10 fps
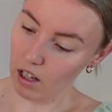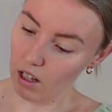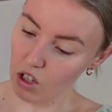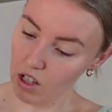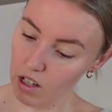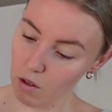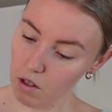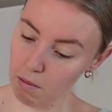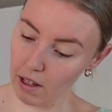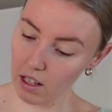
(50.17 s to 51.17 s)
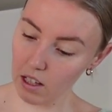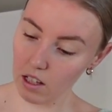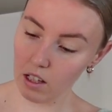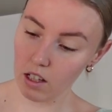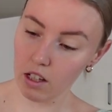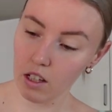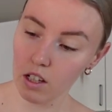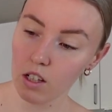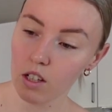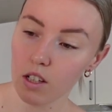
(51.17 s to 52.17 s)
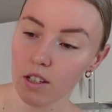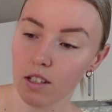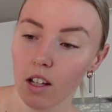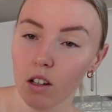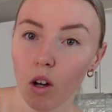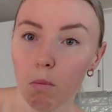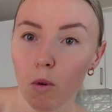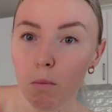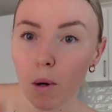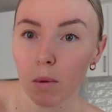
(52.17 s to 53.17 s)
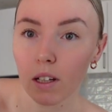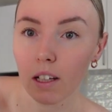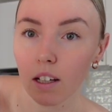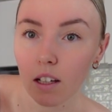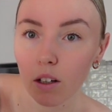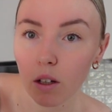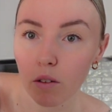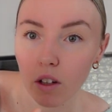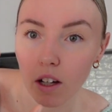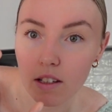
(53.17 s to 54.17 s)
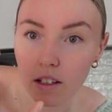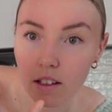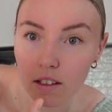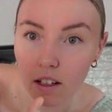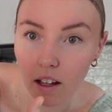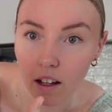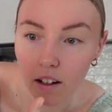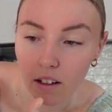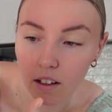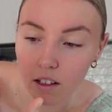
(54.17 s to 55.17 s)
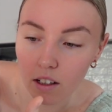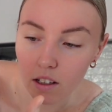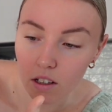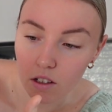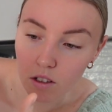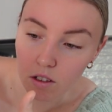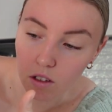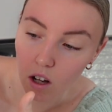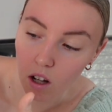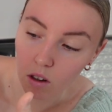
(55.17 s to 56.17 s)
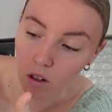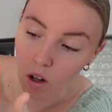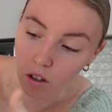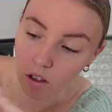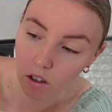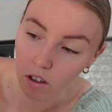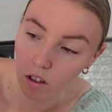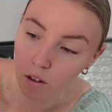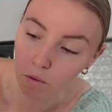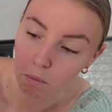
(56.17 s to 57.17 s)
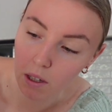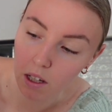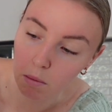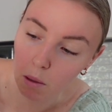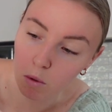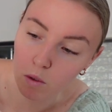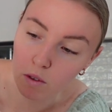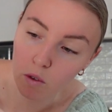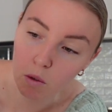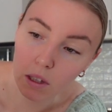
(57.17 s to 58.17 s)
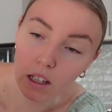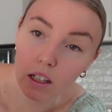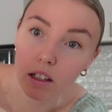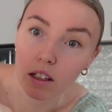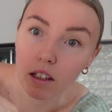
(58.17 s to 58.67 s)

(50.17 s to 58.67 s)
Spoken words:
She's still smelly. She's a lot more bubbly. I don't know if you guys can see that. She's got a lot of bigger bubbles forming.